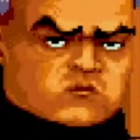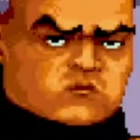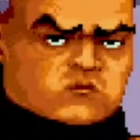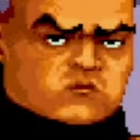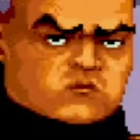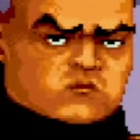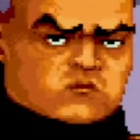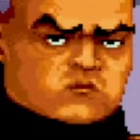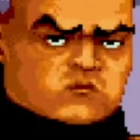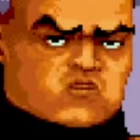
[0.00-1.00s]
to go back to
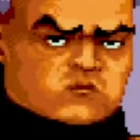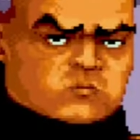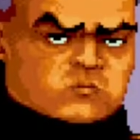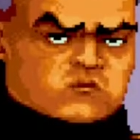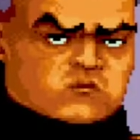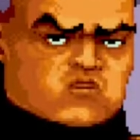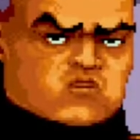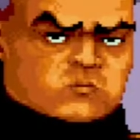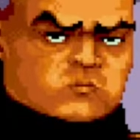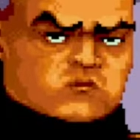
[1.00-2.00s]
the first
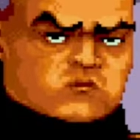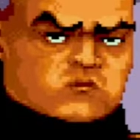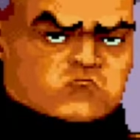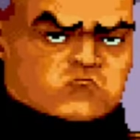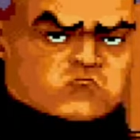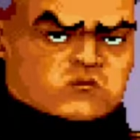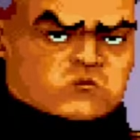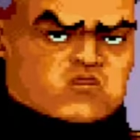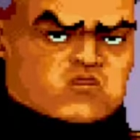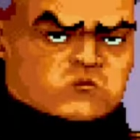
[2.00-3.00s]
option.
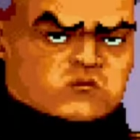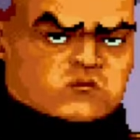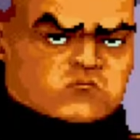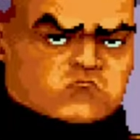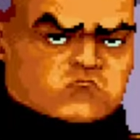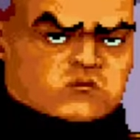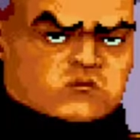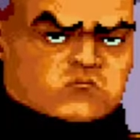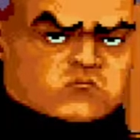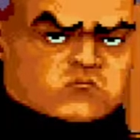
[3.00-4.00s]
Uh,
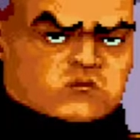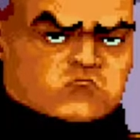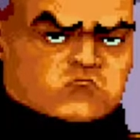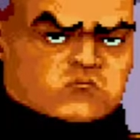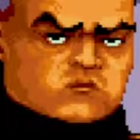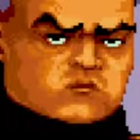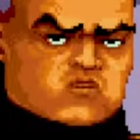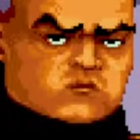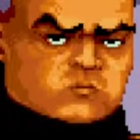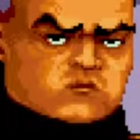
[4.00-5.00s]
the Emperor asked
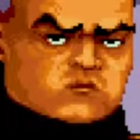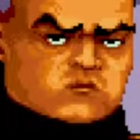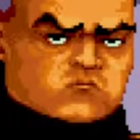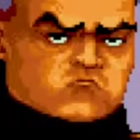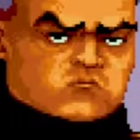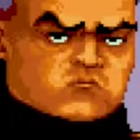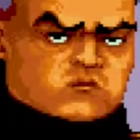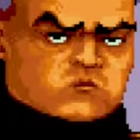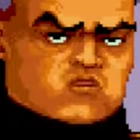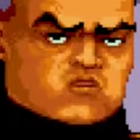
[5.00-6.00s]
for a
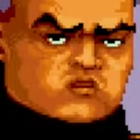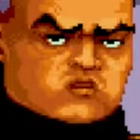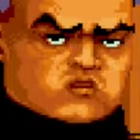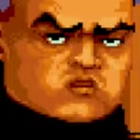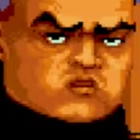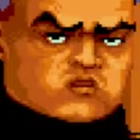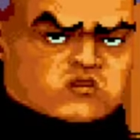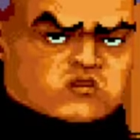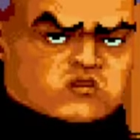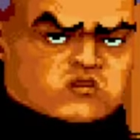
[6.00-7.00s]
spice shipment, didn't he?
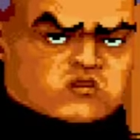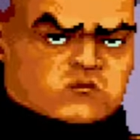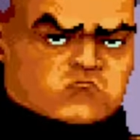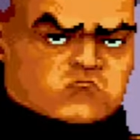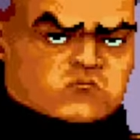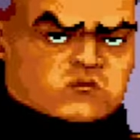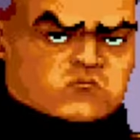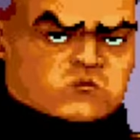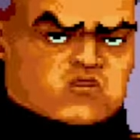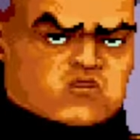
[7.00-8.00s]

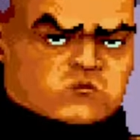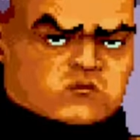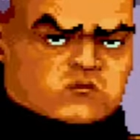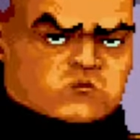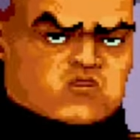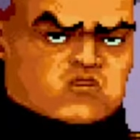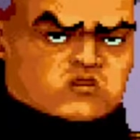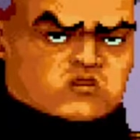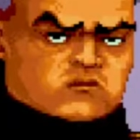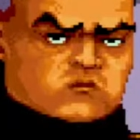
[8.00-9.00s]
Um, let's give
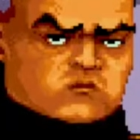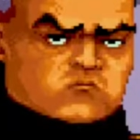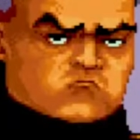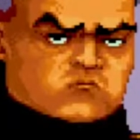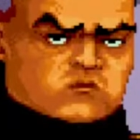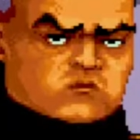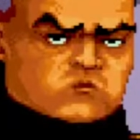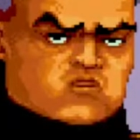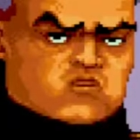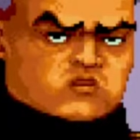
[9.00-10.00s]
him what he
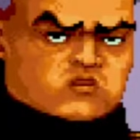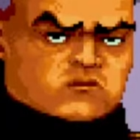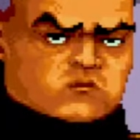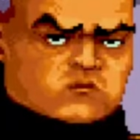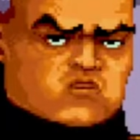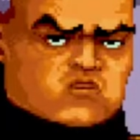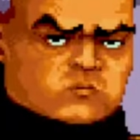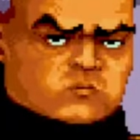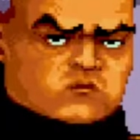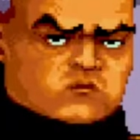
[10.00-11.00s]
asked for and accept.